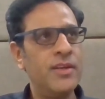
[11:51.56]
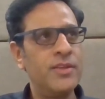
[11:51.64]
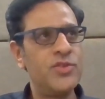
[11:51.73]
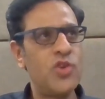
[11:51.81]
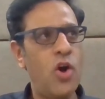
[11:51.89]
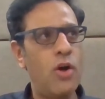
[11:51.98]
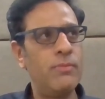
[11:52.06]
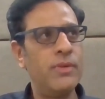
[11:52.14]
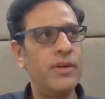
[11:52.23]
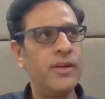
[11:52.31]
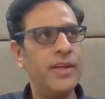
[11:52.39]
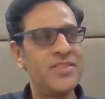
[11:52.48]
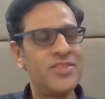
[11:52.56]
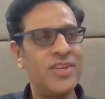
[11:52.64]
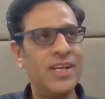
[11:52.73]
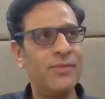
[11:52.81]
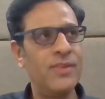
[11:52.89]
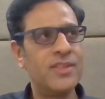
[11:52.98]
job in
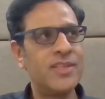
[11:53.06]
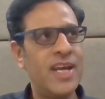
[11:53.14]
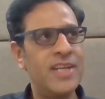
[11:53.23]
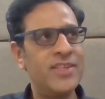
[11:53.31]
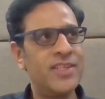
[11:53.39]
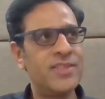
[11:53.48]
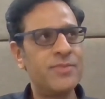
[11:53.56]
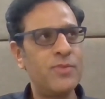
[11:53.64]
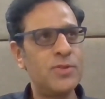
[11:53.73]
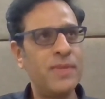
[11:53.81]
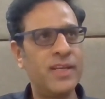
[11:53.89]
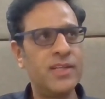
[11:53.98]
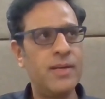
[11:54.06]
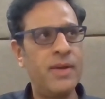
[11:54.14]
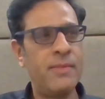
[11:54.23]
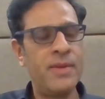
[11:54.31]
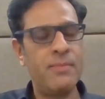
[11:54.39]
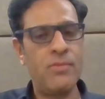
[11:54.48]
Sterling Wilson. I just was picked up by
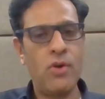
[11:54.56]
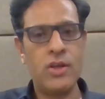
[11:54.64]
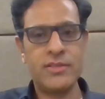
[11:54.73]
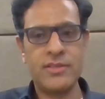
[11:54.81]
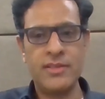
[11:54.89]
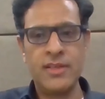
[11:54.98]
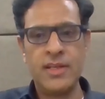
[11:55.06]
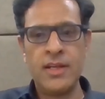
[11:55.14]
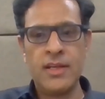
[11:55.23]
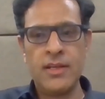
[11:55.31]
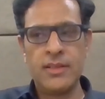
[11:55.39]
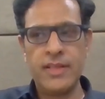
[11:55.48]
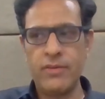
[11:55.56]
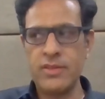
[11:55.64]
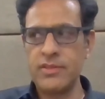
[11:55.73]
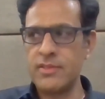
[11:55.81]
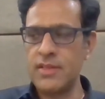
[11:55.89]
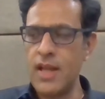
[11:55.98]
my boss. There was
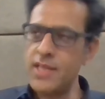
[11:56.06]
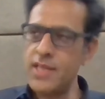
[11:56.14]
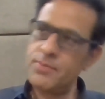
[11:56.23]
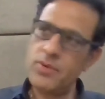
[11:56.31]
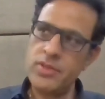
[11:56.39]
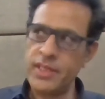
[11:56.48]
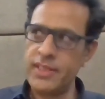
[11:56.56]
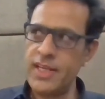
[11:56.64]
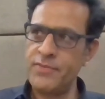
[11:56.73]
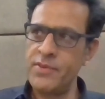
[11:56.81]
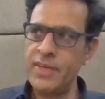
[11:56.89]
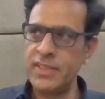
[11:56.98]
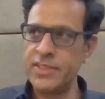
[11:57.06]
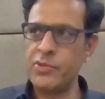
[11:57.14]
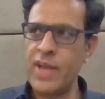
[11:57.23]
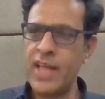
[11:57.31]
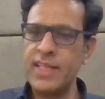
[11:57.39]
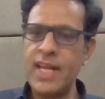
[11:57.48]
this large project that we
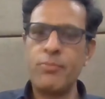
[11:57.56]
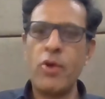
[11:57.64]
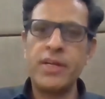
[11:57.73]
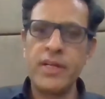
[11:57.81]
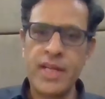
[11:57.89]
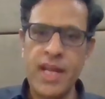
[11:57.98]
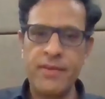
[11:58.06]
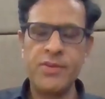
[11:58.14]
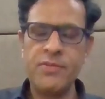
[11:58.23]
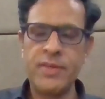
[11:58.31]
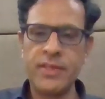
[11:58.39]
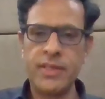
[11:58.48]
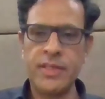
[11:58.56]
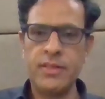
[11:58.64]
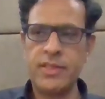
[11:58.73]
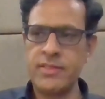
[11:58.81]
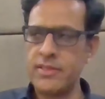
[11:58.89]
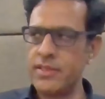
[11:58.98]
executed. At that point in time,
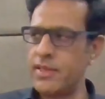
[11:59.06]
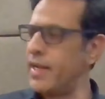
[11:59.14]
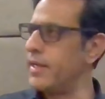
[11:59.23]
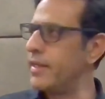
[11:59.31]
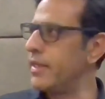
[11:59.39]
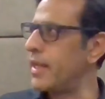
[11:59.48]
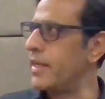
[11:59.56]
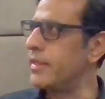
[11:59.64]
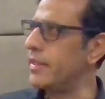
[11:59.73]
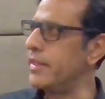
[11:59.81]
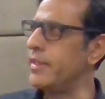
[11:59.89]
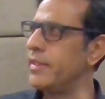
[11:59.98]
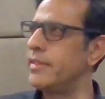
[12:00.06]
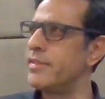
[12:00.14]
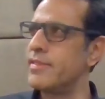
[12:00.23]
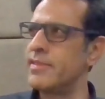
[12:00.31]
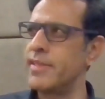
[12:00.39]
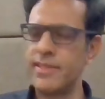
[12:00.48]
this is in
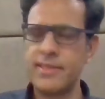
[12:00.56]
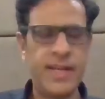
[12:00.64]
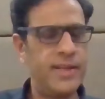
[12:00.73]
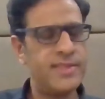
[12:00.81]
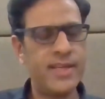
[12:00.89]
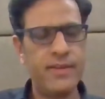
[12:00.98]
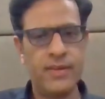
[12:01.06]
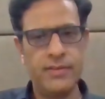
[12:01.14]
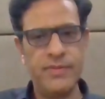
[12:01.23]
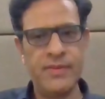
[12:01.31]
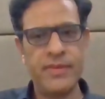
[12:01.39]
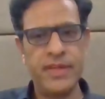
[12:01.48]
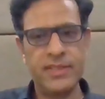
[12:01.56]
1996, 97, we were